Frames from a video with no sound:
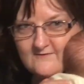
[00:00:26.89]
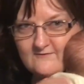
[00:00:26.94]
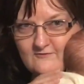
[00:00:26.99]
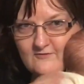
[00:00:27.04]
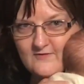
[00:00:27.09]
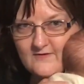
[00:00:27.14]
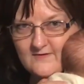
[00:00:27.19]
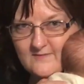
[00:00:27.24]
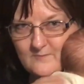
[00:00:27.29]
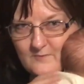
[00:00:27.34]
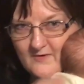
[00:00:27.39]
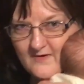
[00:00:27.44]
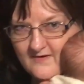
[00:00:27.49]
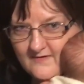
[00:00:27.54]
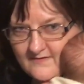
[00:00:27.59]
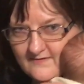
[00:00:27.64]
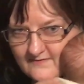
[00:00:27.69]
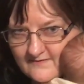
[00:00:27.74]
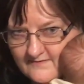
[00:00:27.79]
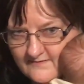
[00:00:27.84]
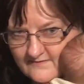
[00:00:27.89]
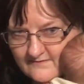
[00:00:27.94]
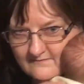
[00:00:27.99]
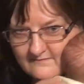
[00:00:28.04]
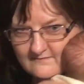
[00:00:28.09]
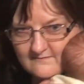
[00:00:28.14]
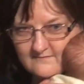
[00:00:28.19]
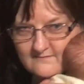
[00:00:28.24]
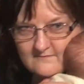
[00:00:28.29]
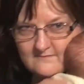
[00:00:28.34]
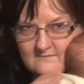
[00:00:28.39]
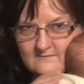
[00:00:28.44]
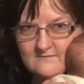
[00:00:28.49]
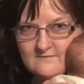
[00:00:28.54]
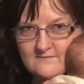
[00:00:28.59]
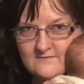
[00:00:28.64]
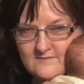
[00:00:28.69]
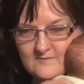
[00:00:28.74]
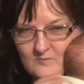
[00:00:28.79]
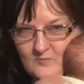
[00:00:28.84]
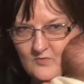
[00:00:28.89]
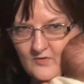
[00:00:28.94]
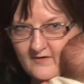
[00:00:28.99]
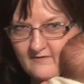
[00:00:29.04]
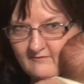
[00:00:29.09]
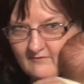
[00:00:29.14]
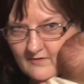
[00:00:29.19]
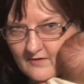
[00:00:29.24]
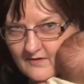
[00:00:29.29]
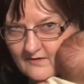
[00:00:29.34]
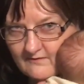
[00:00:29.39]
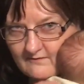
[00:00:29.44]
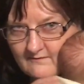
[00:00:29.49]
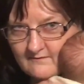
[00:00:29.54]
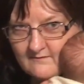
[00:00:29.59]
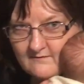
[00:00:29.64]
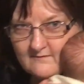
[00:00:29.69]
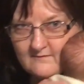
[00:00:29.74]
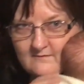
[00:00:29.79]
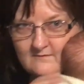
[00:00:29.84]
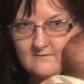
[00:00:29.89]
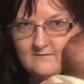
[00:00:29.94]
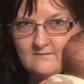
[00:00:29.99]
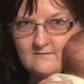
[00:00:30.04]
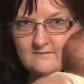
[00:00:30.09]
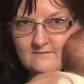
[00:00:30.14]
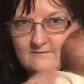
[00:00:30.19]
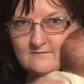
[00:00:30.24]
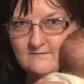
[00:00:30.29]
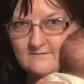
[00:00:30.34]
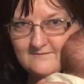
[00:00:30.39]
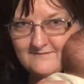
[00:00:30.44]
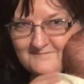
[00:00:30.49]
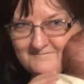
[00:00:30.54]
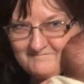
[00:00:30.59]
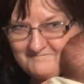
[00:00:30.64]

a friend of Brandon's. Boyfriend. No.